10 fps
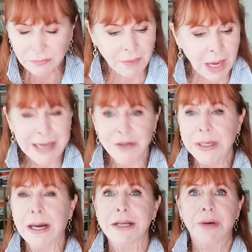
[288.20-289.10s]
Hydrate,
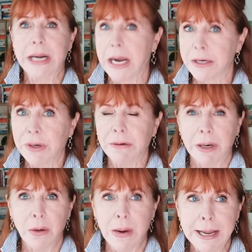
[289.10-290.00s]
hydrate, hydrate
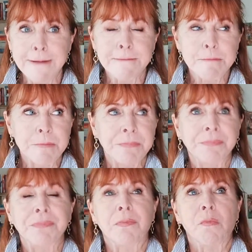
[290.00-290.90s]
right away.
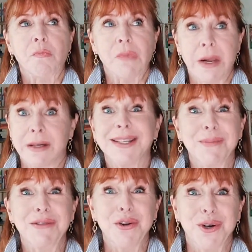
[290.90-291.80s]
And if some
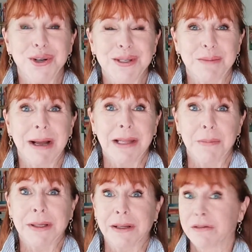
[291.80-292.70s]
of you are using my
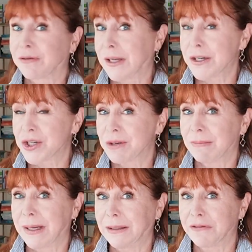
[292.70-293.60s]
lemon liver flush,
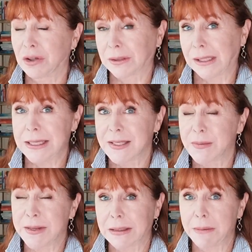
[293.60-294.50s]
my liver cleanse,
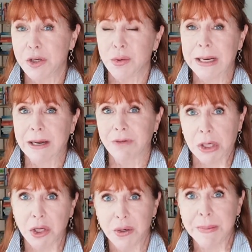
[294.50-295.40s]
the lemon drink I've
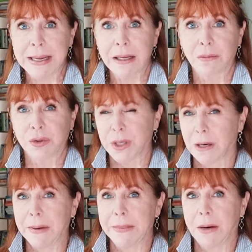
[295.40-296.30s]
taught you to make, we'll talk
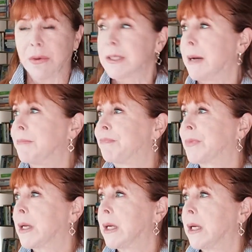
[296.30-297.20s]
about that one time.
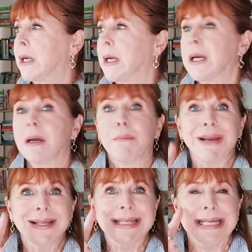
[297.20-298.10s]
But
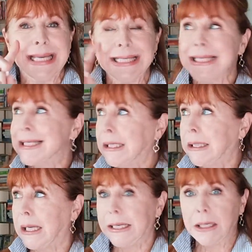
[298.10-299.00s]
it's to get
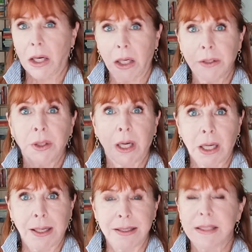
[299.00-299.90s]
sunlight on your
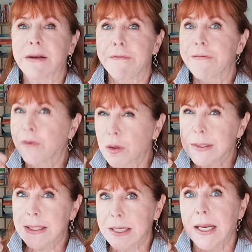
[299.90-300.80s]
eyes
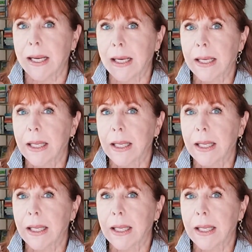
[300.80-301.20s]
first thing.